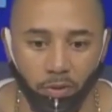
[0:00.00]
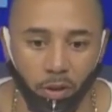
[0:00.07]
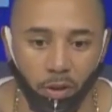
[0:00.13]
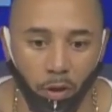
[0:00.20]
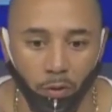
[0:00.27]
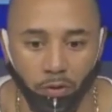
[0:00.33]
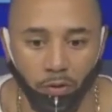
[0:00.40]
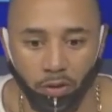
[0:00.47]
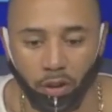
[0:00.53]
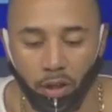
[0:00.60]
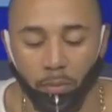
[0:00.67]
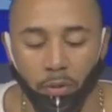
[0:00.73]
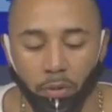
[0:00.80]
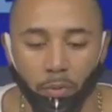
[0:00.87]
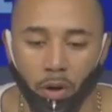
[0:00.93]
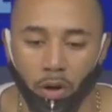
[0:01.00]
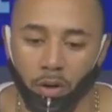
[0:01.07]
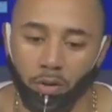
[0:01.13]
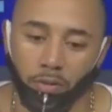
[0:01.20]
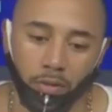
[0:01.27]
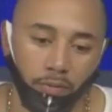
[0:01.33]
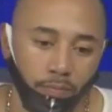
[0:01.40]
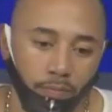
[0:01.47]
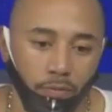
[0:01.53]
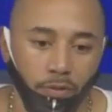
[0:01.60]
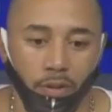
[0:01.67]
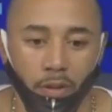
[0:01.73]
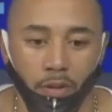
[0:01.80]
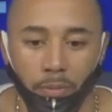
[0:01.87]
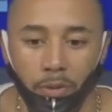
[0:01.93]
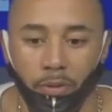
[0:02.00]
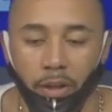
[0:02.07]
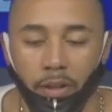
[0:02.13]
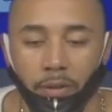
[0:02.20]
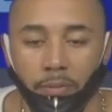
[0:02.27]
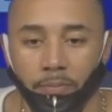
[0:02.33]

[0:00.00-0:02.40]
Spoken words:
you know, who's to come tomorrow, and, you know, be ready.